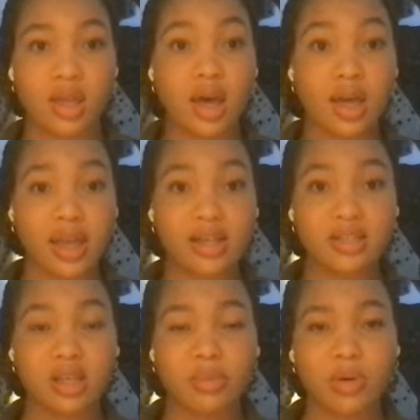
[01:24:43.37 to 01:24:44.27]
yeah
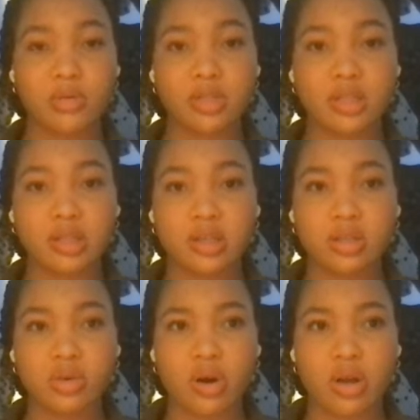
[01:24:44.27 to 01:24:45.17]
yes they posted
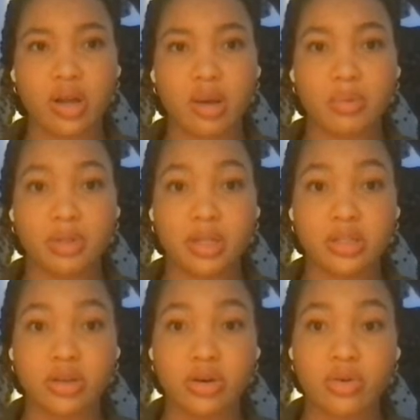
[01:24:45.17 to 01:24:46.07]
the squad a couple
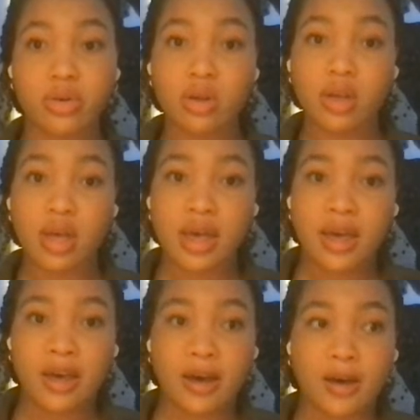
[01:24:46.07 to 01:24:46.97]
days ago
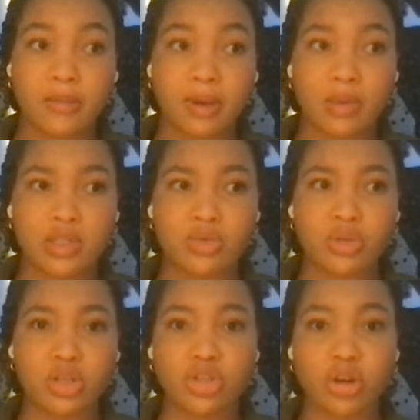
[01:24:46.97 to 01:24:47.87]
um, i wasn't
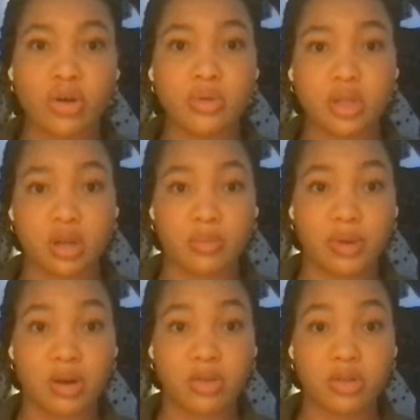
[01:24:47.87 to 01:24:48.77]
really sure who was going to
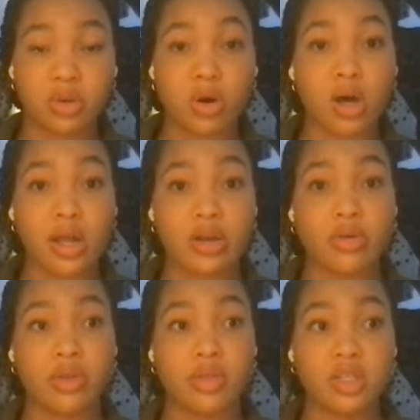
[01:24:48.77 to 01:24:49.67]
be on the squad i
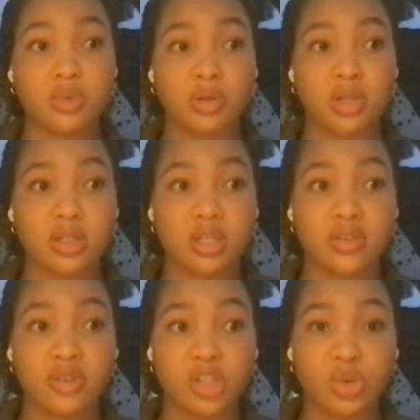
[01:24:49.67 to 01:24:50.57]
know that they spoke to us
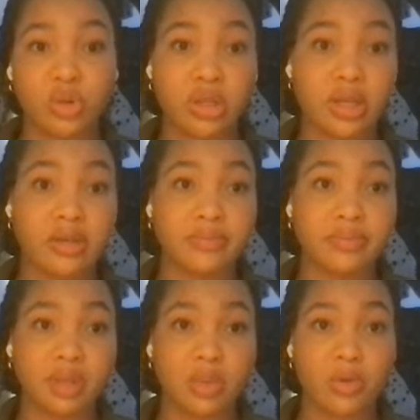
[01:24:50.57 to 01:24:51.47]
individually
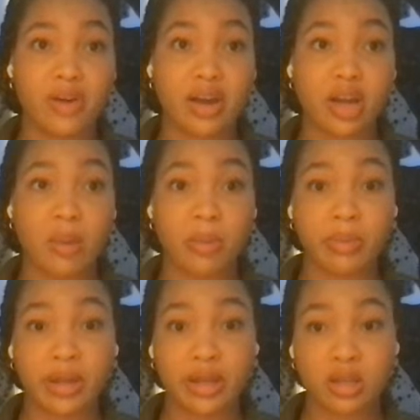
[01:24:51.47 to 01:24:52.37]
and we've had a couple
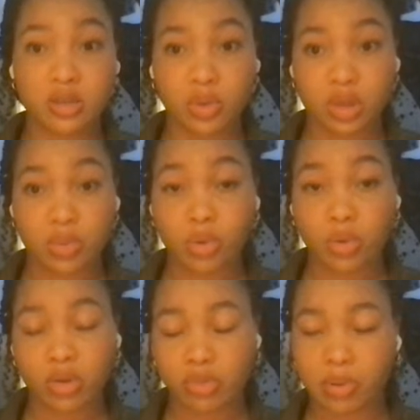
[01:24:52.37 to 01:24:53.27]
meetings with the
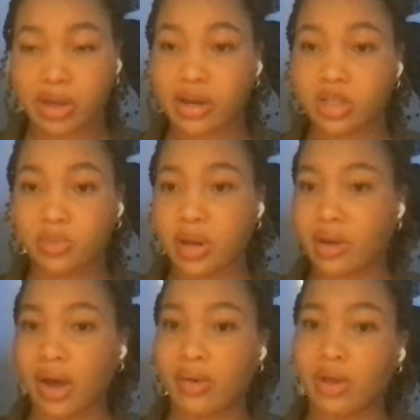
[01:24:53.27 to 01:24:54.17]
pool of players
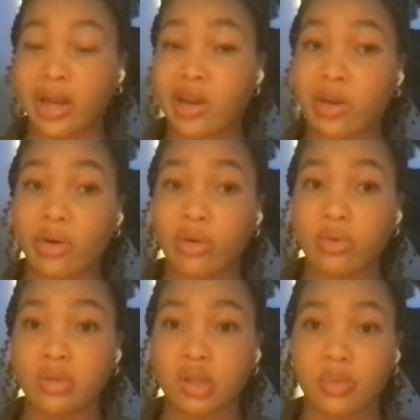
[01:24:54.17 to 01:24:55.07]
but i, I didn't know
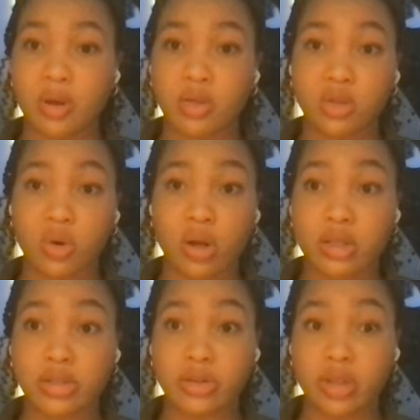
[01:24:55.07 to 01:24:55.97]
who was going to be on the
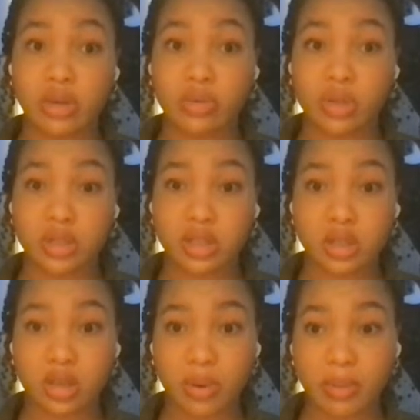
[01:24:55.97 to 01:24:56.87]
squad until they released
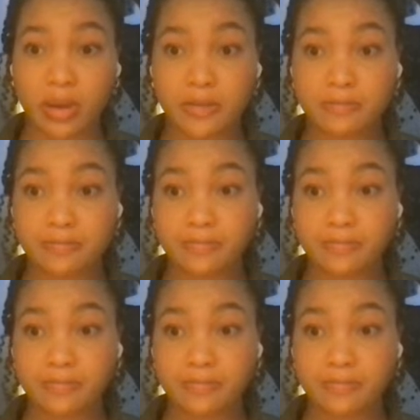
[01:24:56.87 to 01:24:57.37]
it to the public